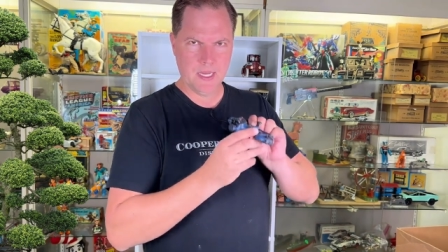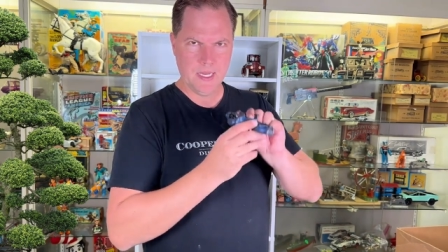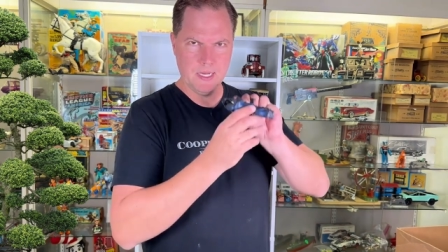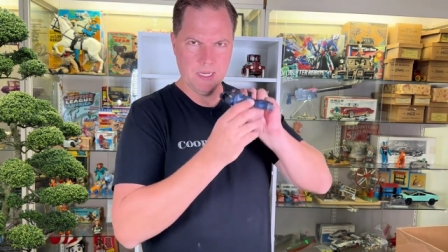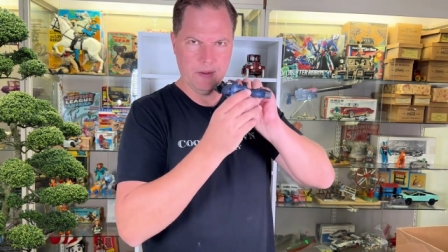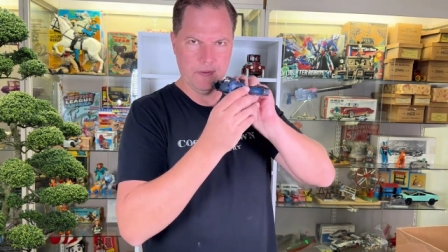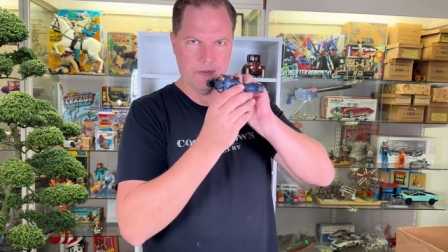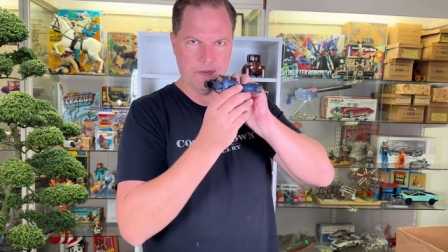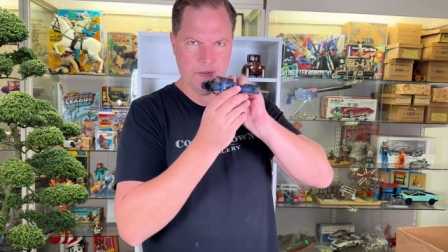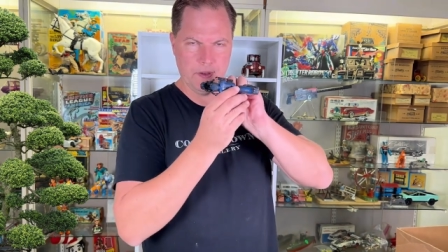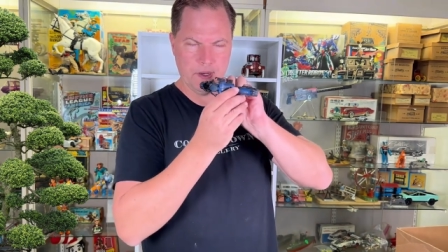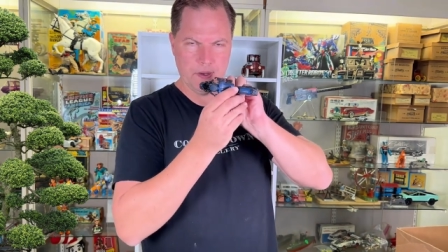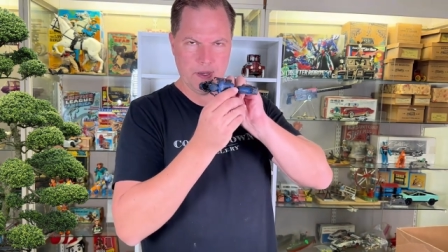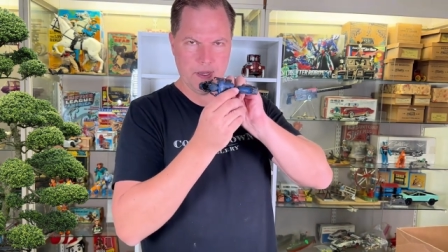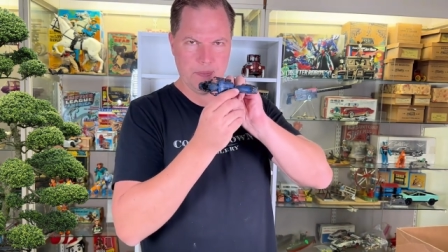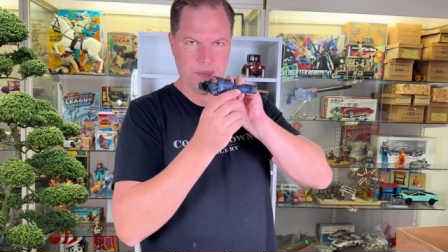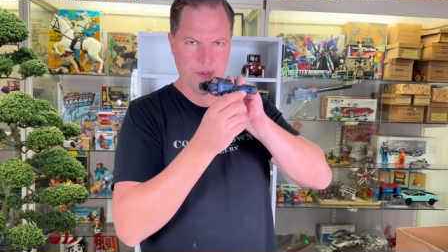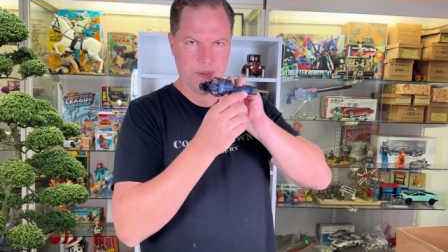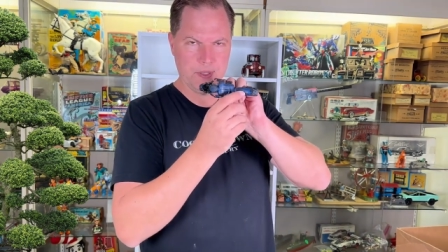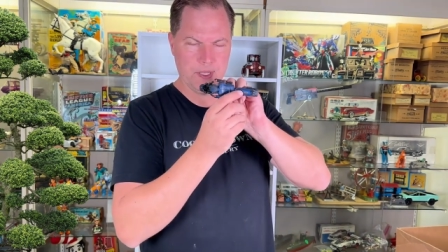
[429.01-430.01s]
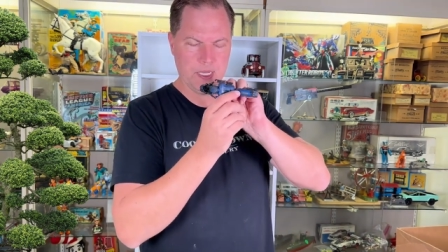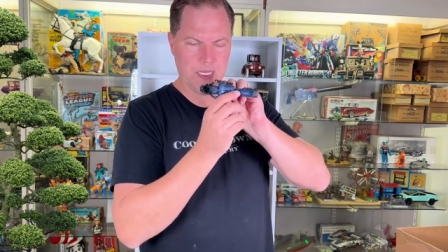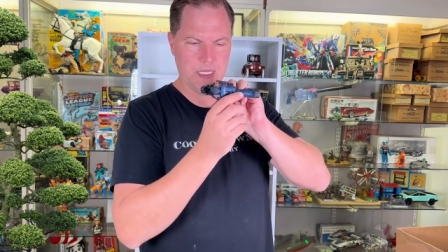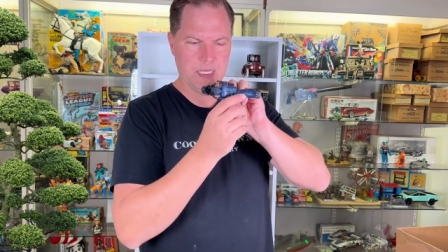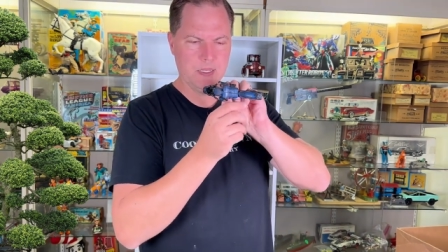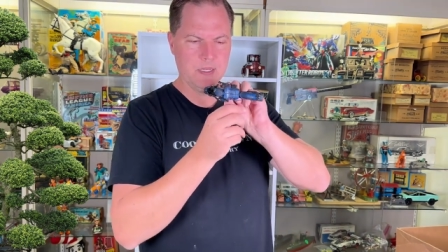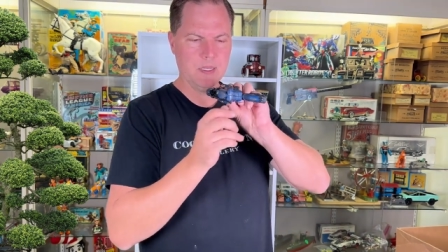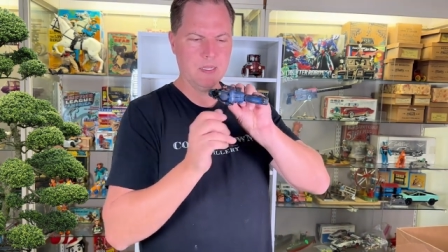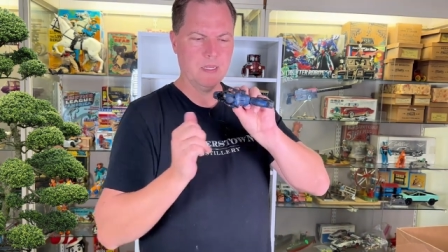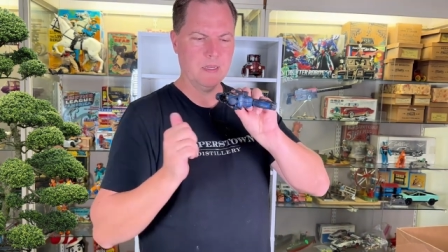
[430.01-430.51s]
and a very
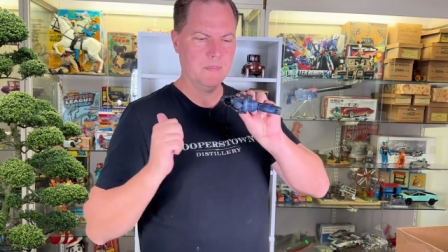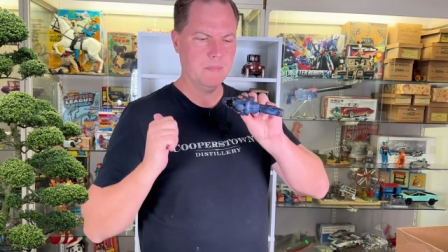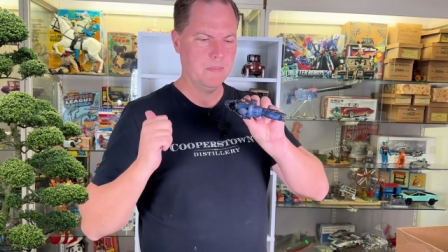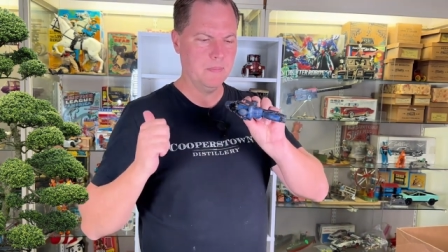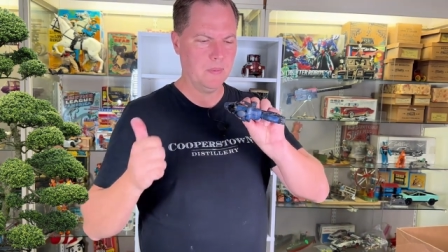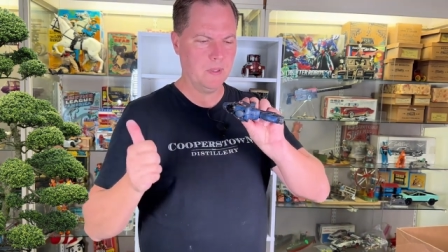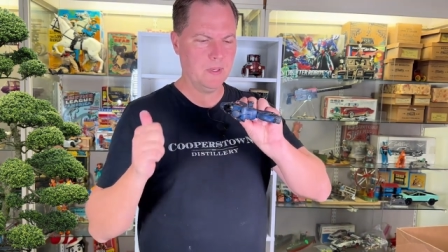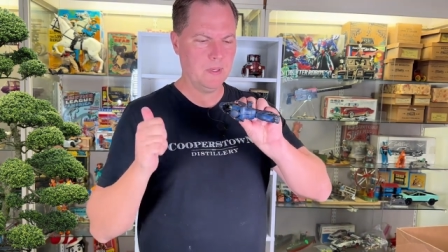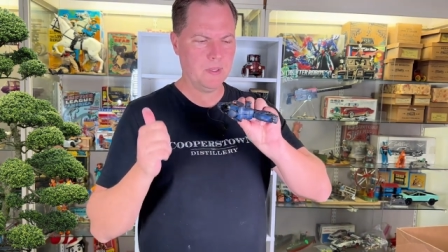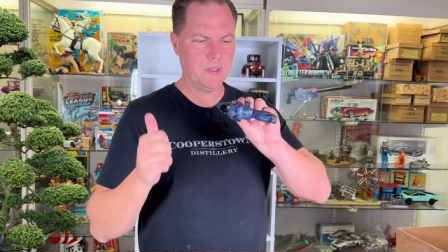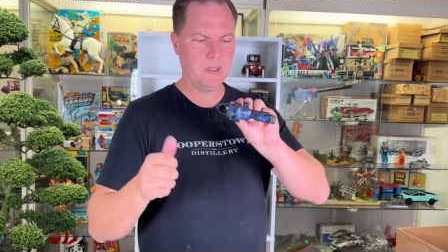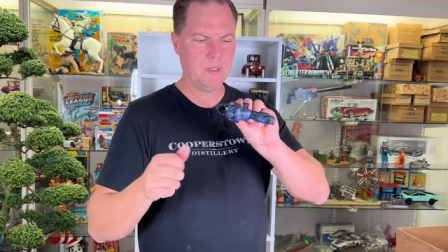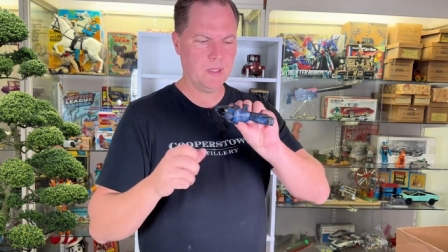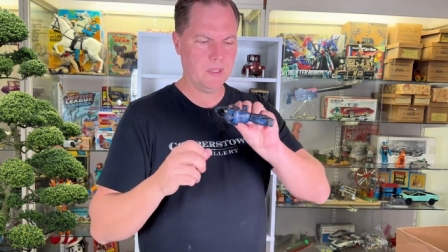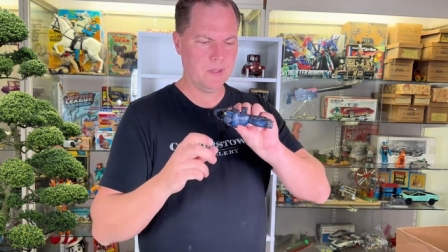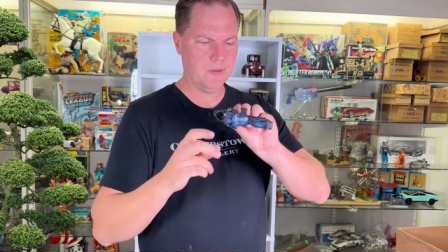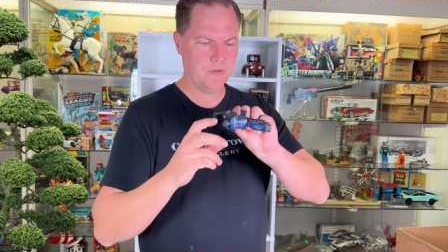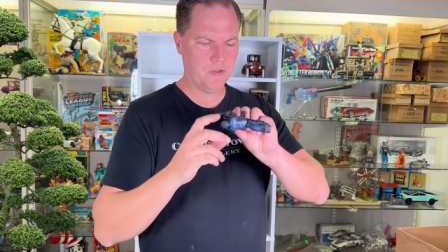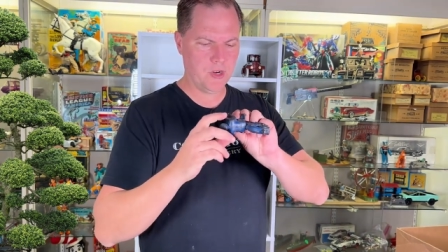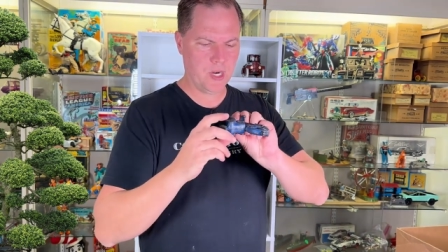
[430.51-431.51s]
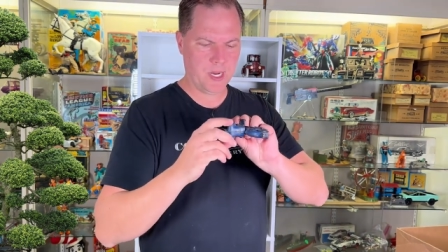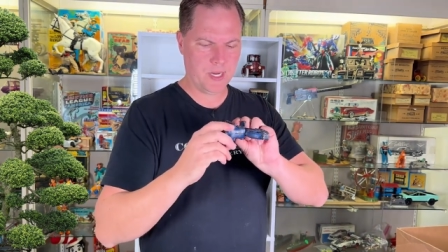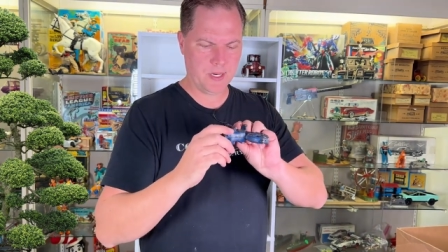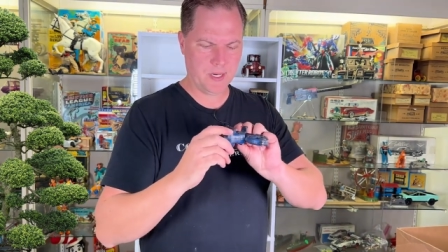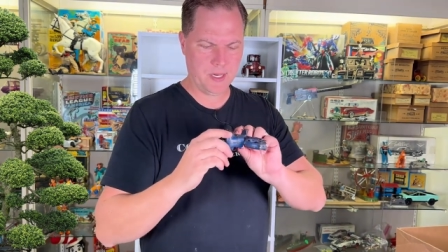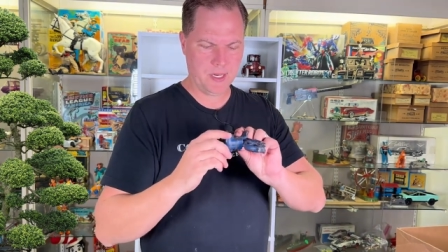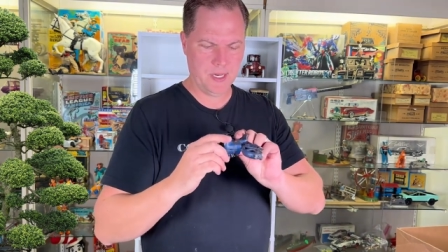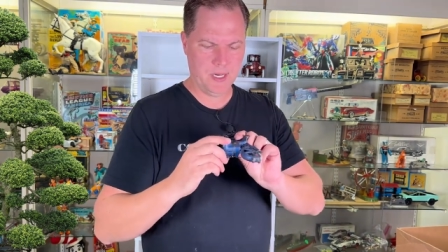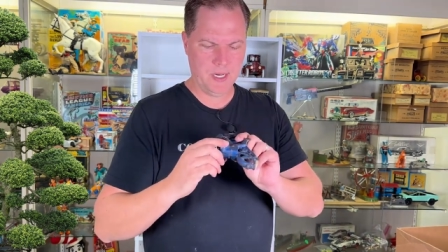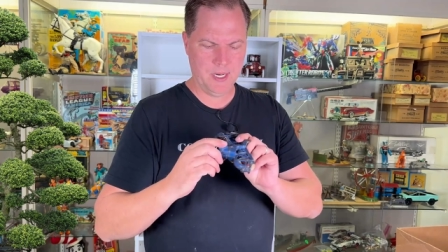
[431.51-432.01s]
precise seam. All
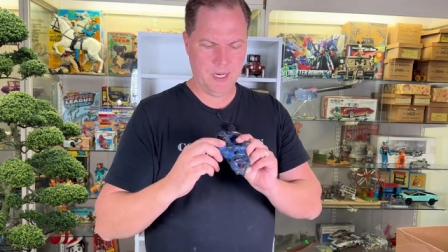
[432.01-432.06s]
check.